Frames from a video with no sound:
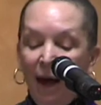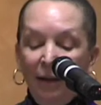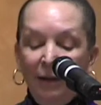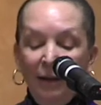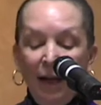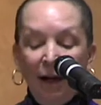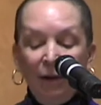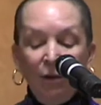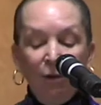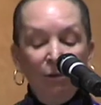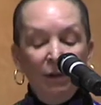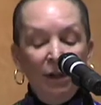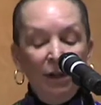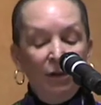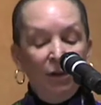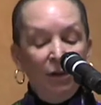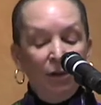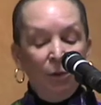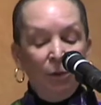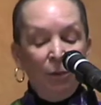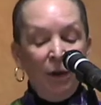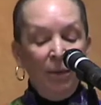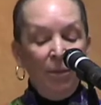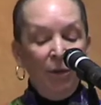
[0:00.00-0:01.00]
not only to
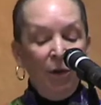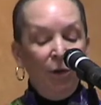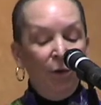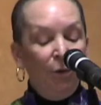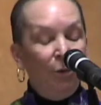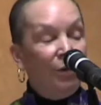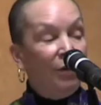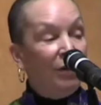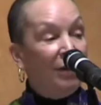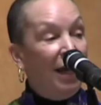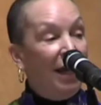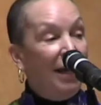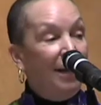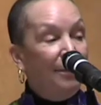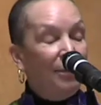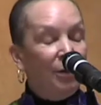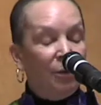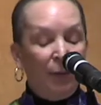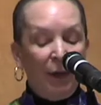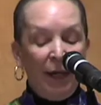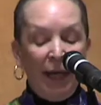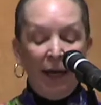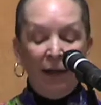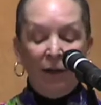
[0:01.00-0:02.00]
the women whose names
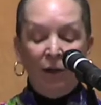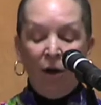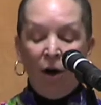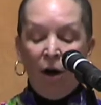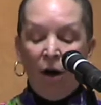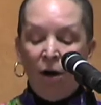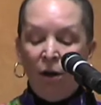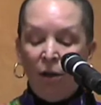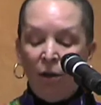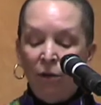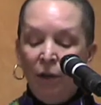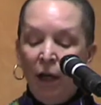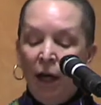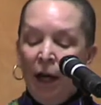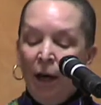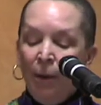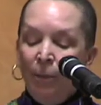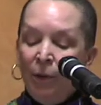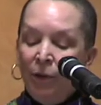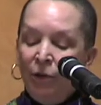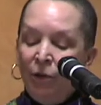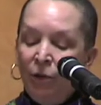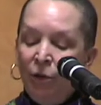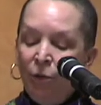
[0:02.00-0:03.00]
we had called,
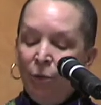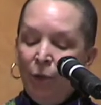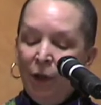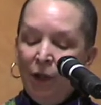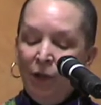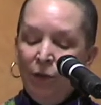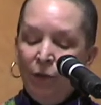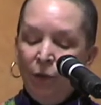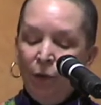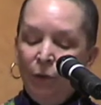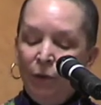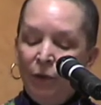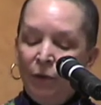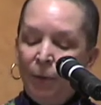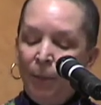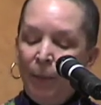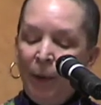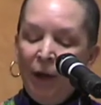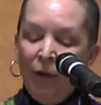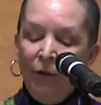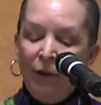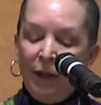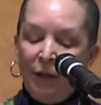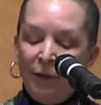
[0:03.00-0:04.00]
but to the ones whose
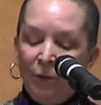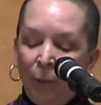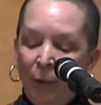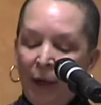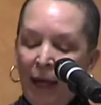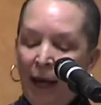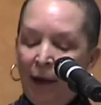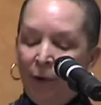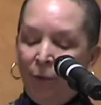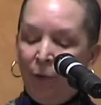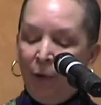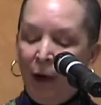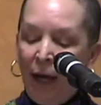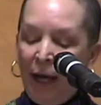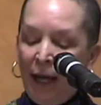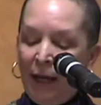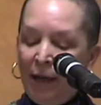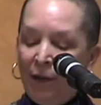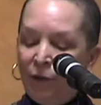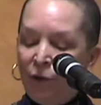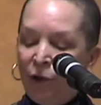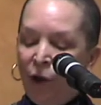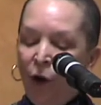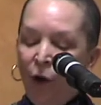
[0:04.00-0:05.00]
spirits we had
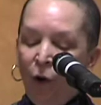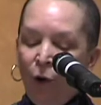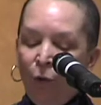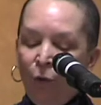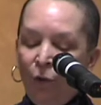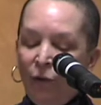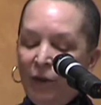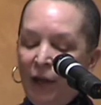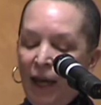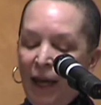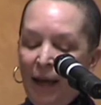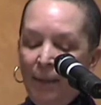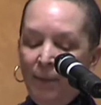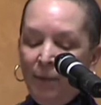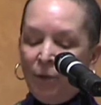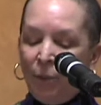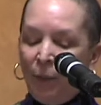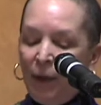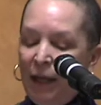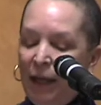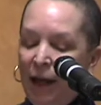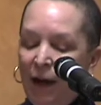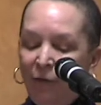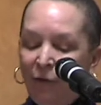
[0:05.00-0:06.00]
raised, whose names
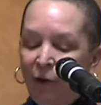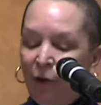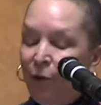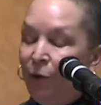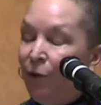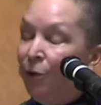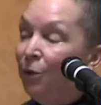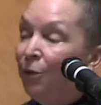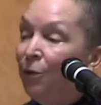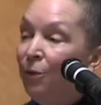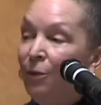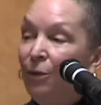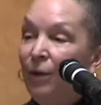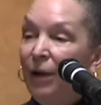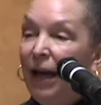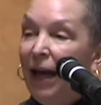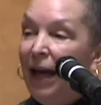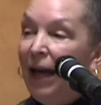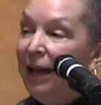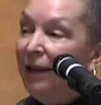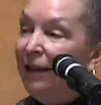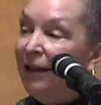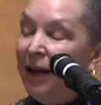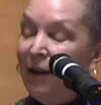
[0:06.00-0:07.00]
we never knew
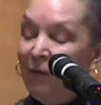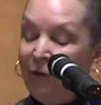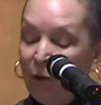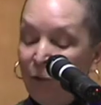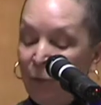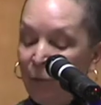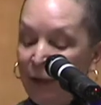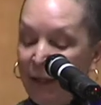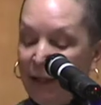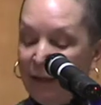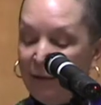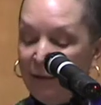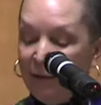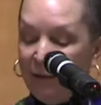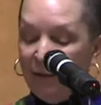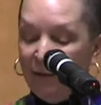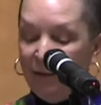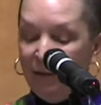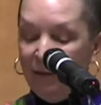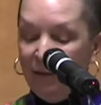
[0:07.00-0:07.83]
and never will.